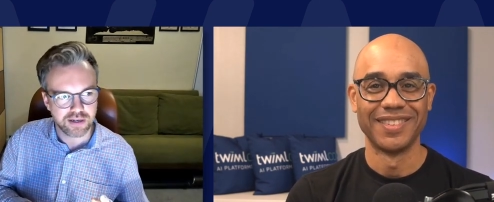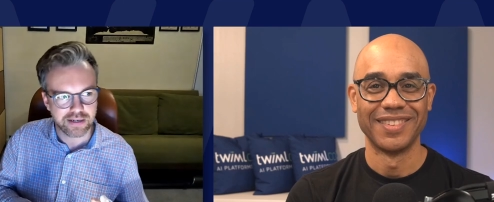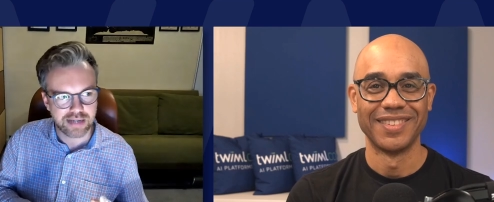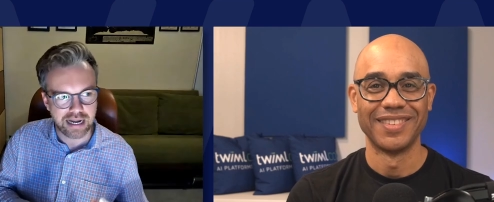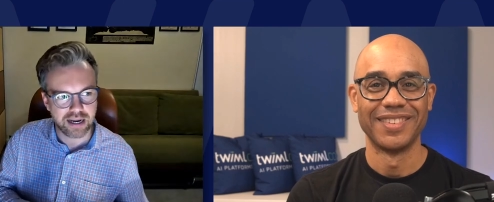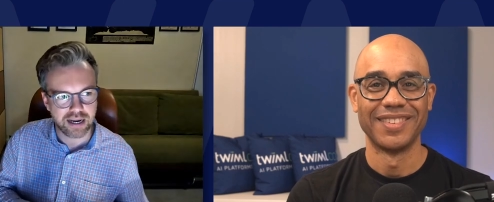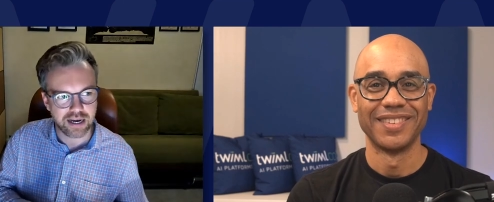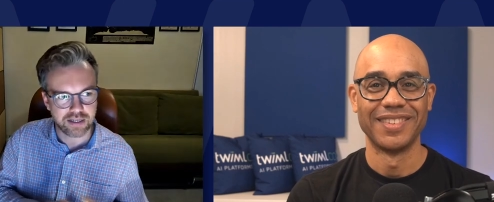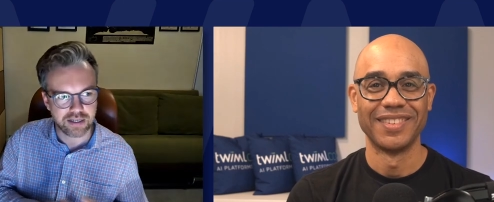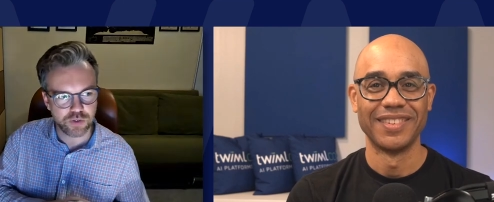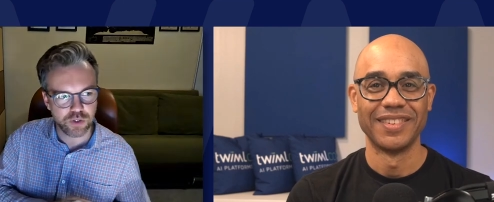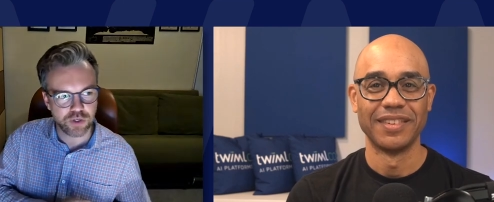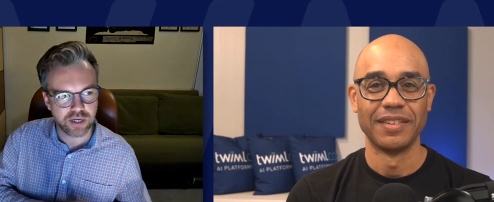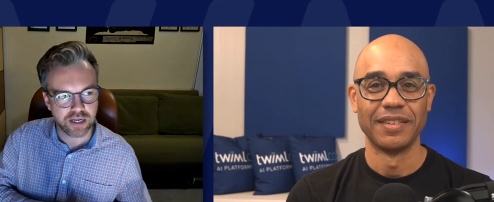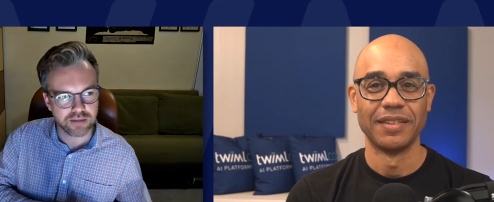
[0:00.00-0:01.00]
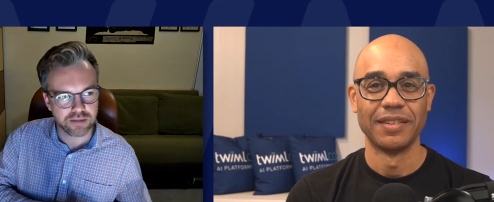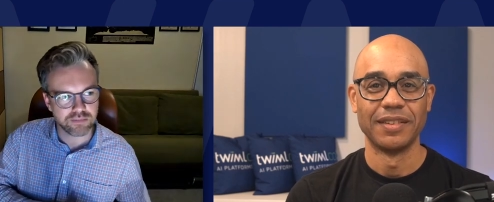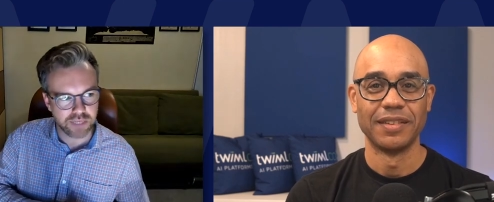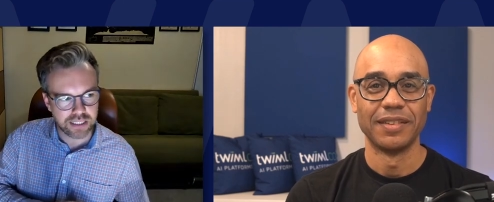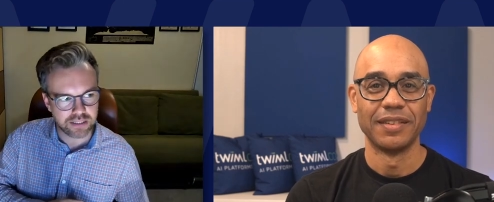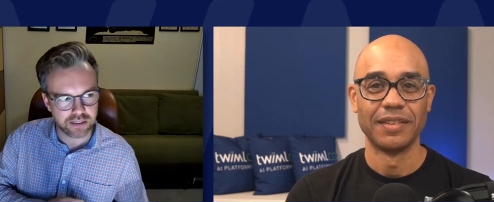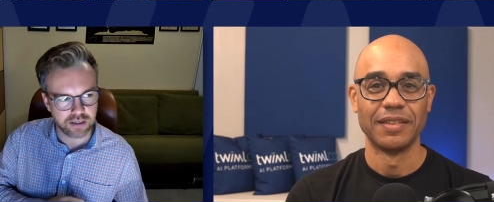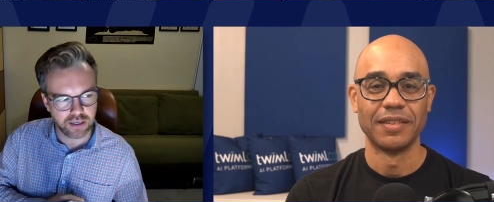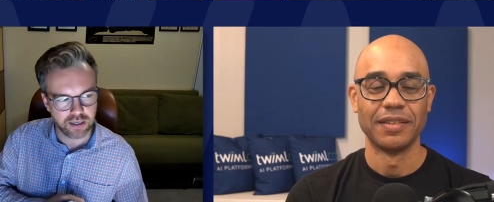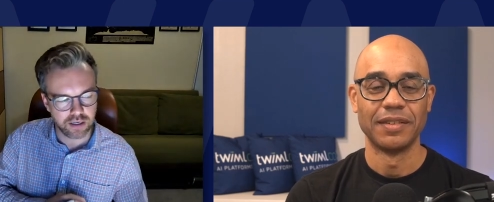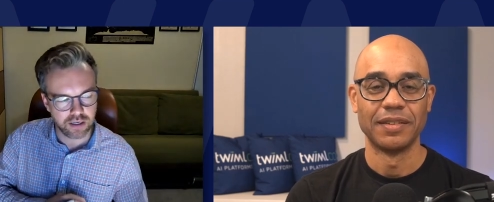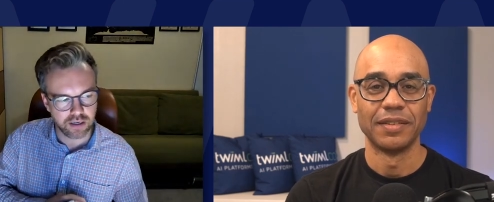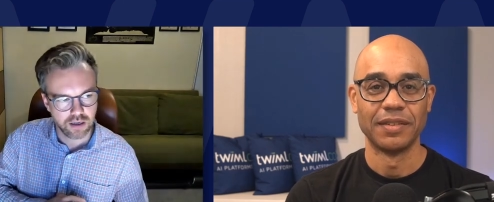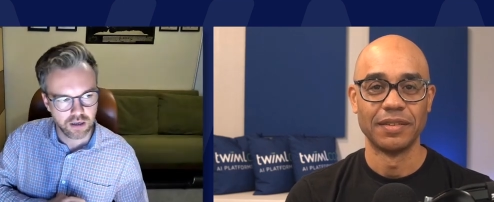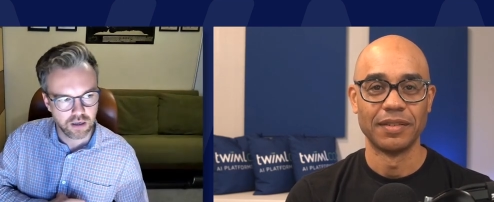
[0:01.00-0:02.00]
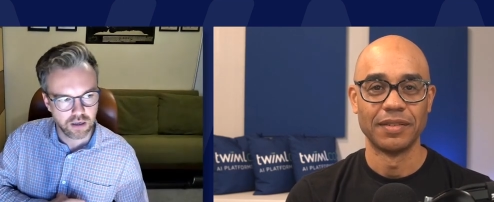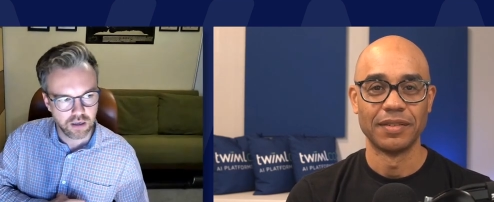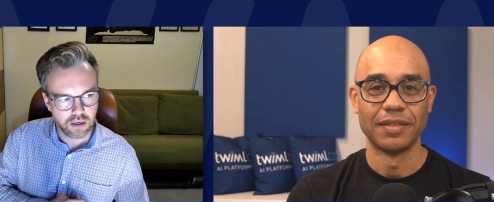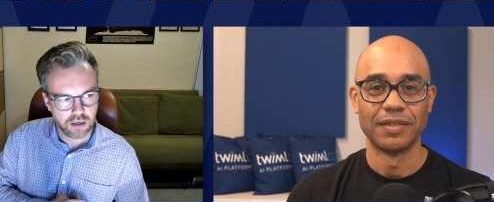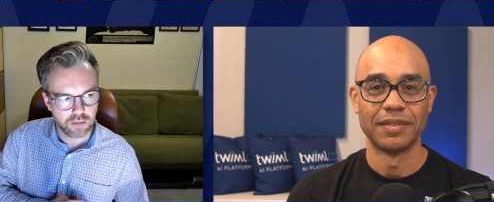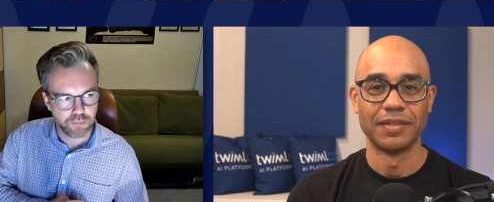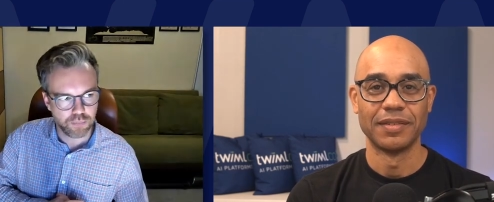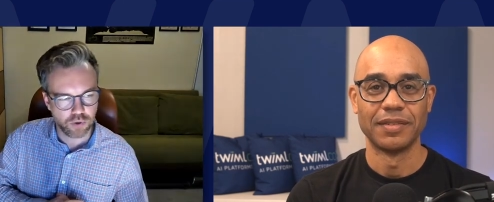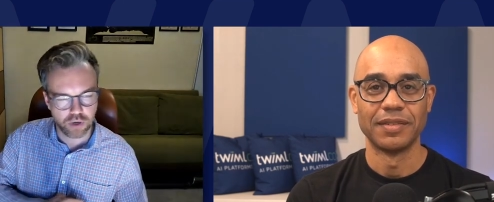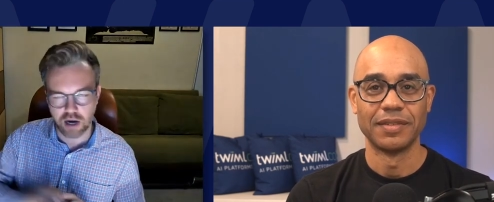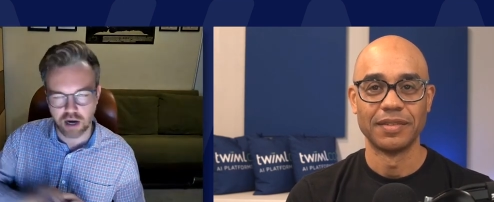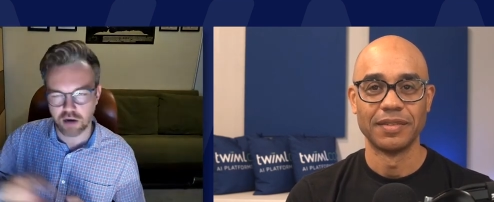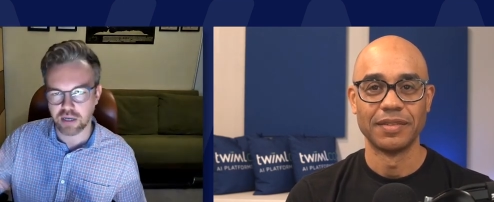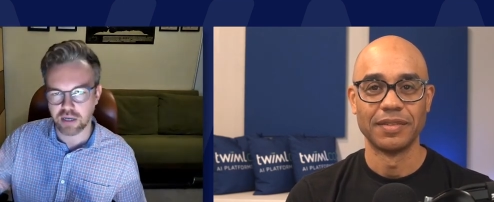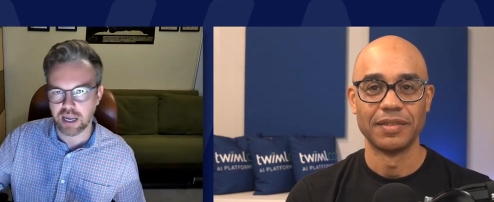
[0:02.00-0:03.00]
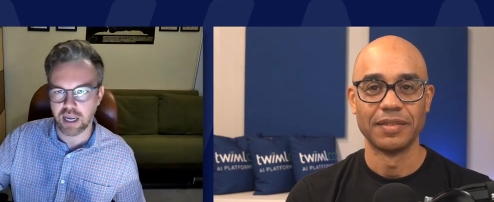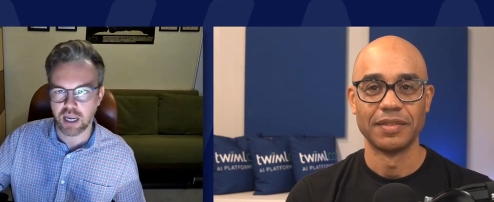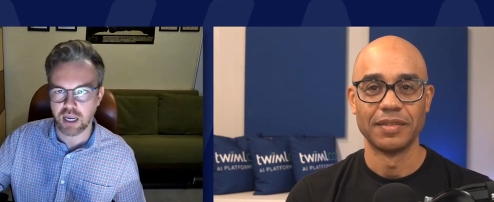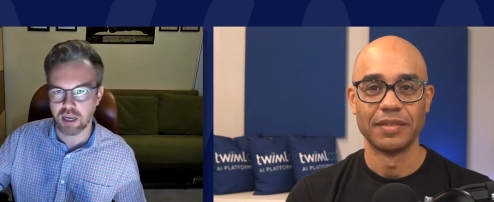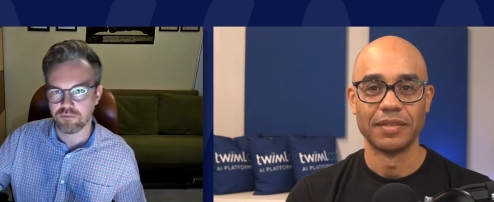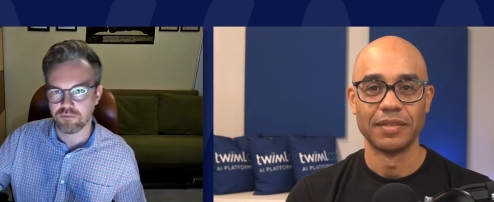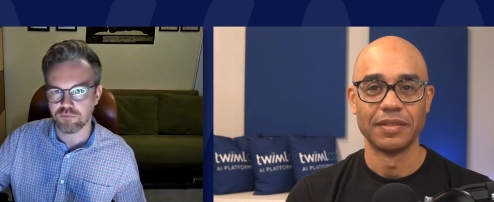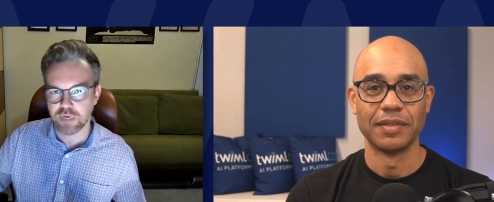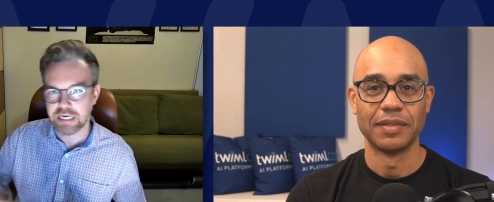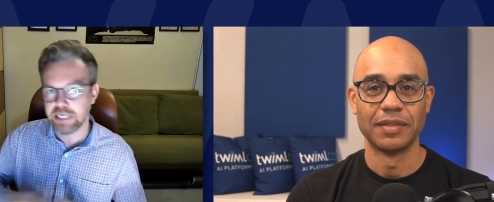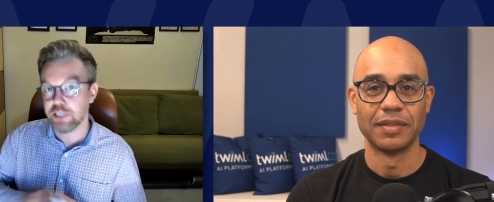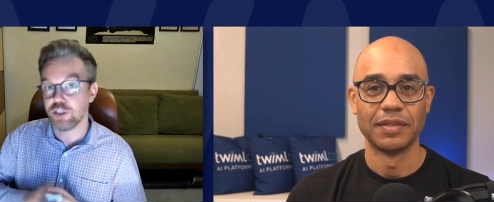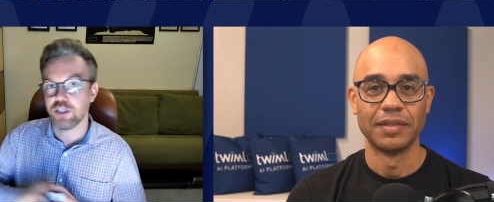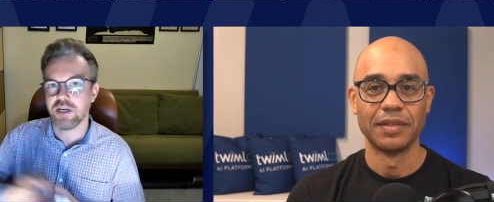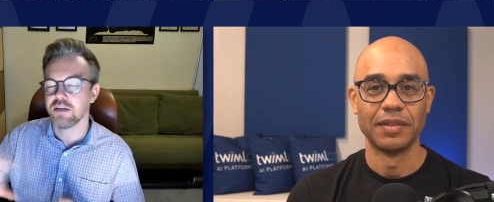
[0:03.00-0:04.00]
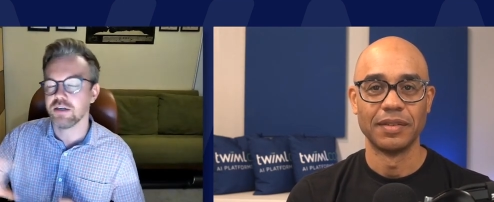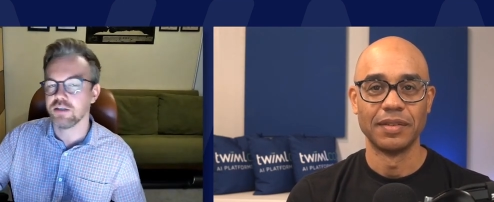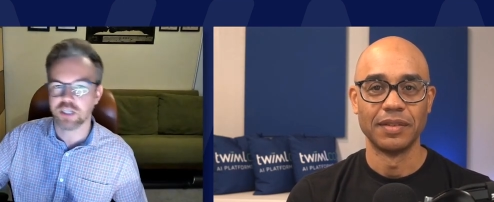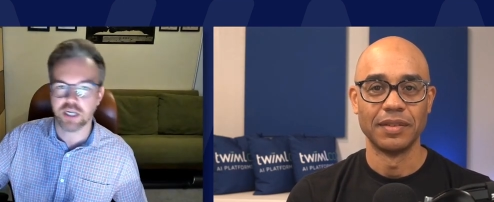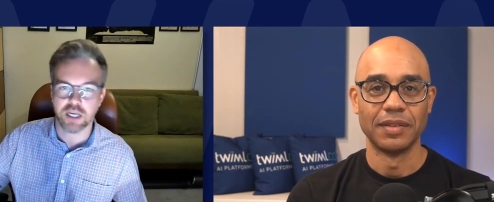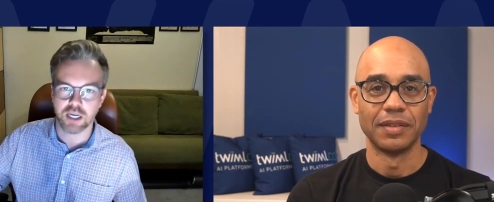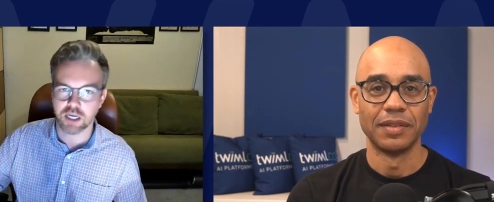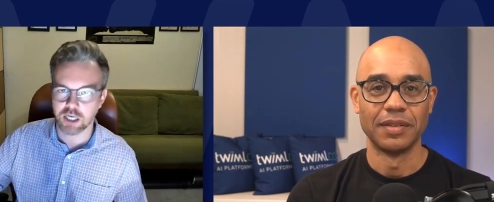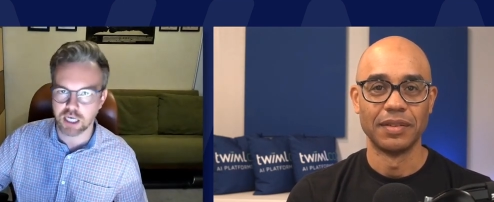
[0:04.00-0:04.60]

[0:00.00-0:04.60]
Speaker 1: NetHack is you can basically put out a really challenging